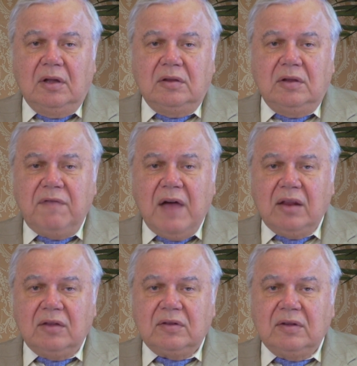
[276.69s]
The
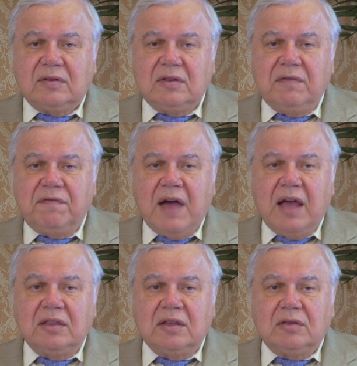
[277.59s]
Pharisees
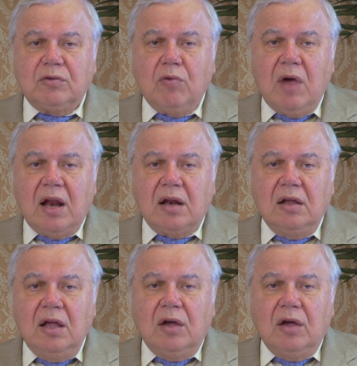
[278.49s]
defined it well.